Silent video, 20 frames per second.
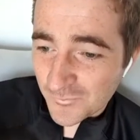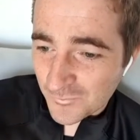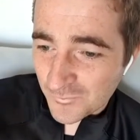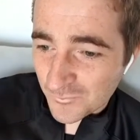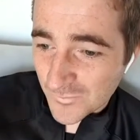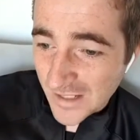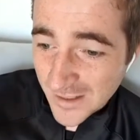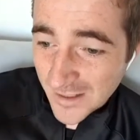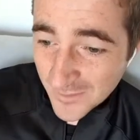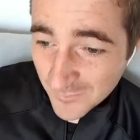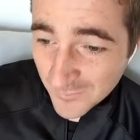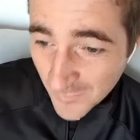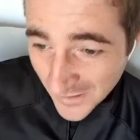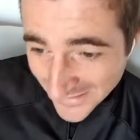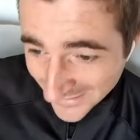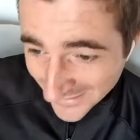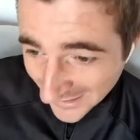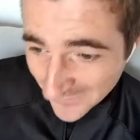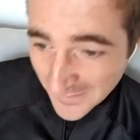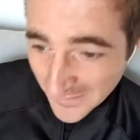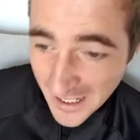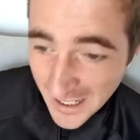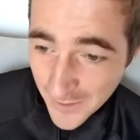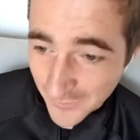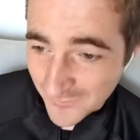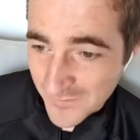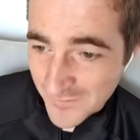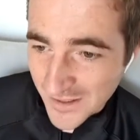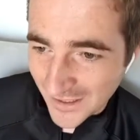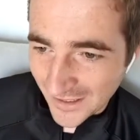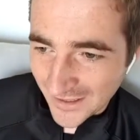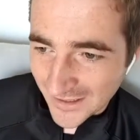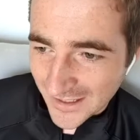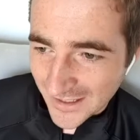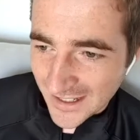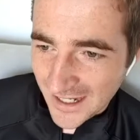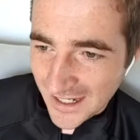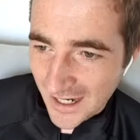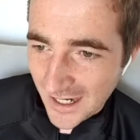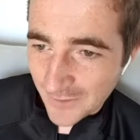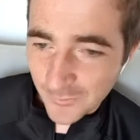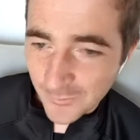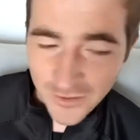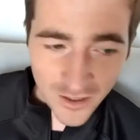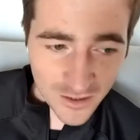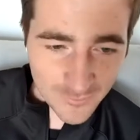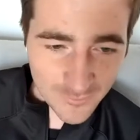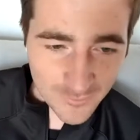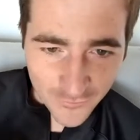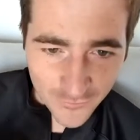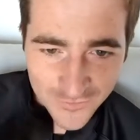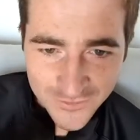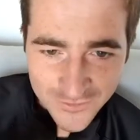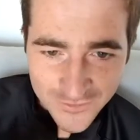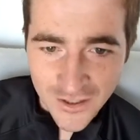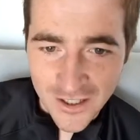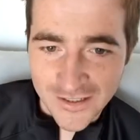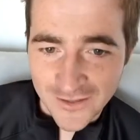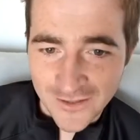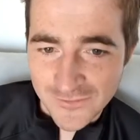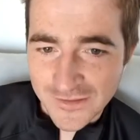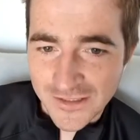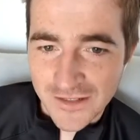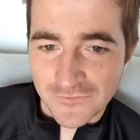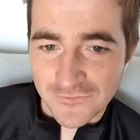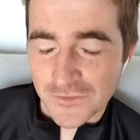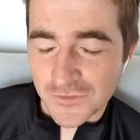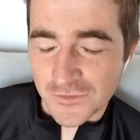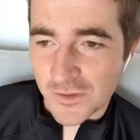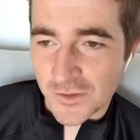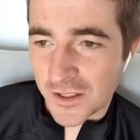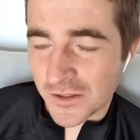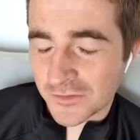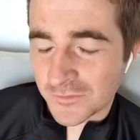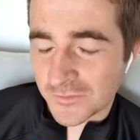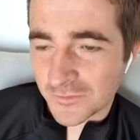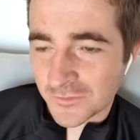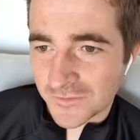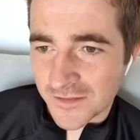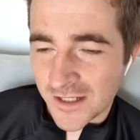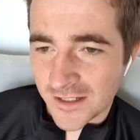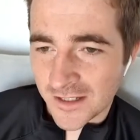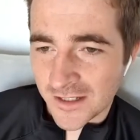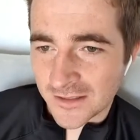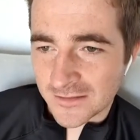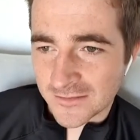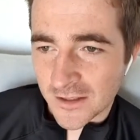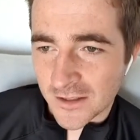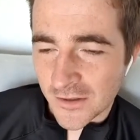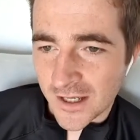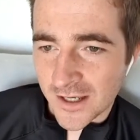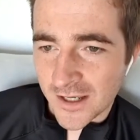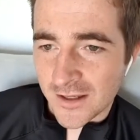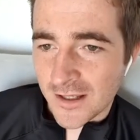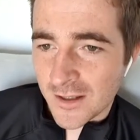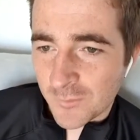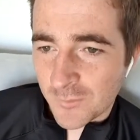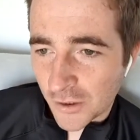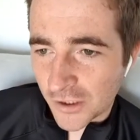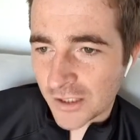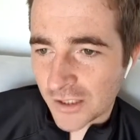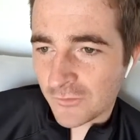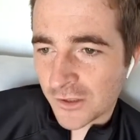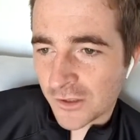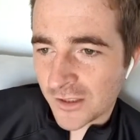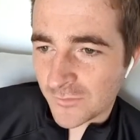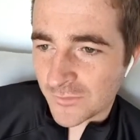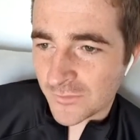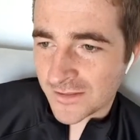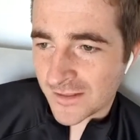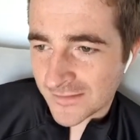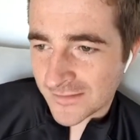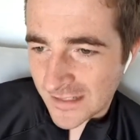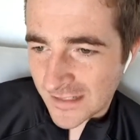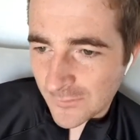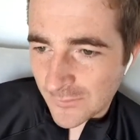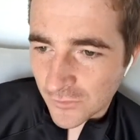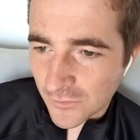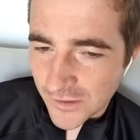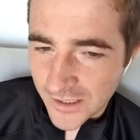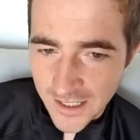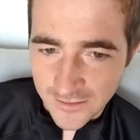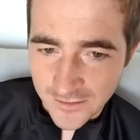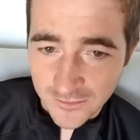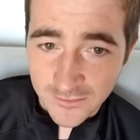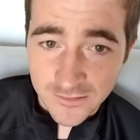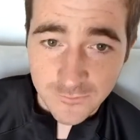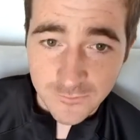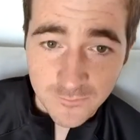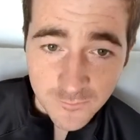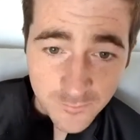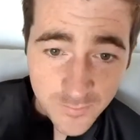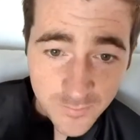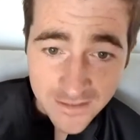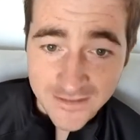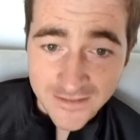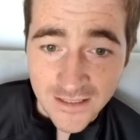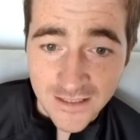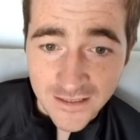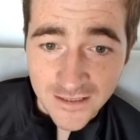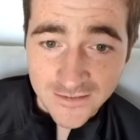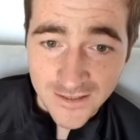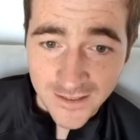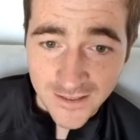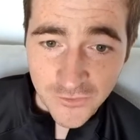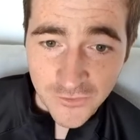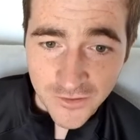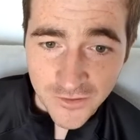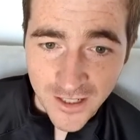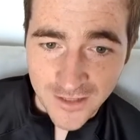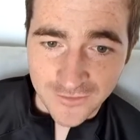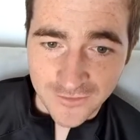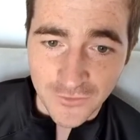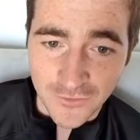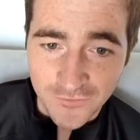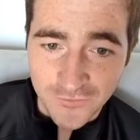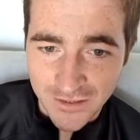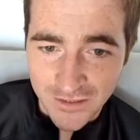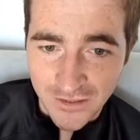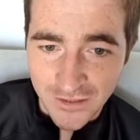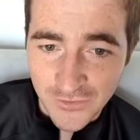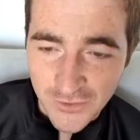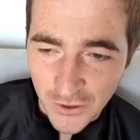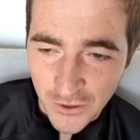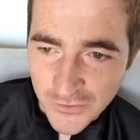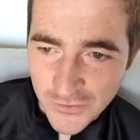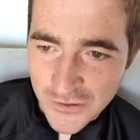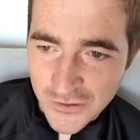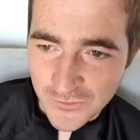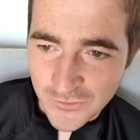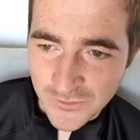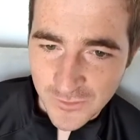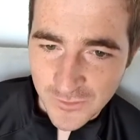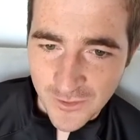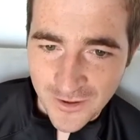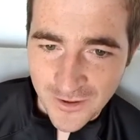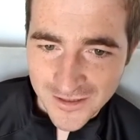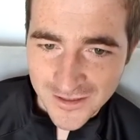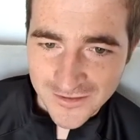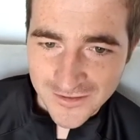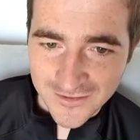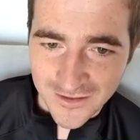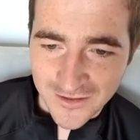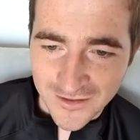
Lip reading: in my team now with me, and we kind of both started out together as well with Zaid. So yeah, Pocket Rocket was there, Samuel Cannon, Big D, Daniel Cannon, obviously who coached you as well, Ash, so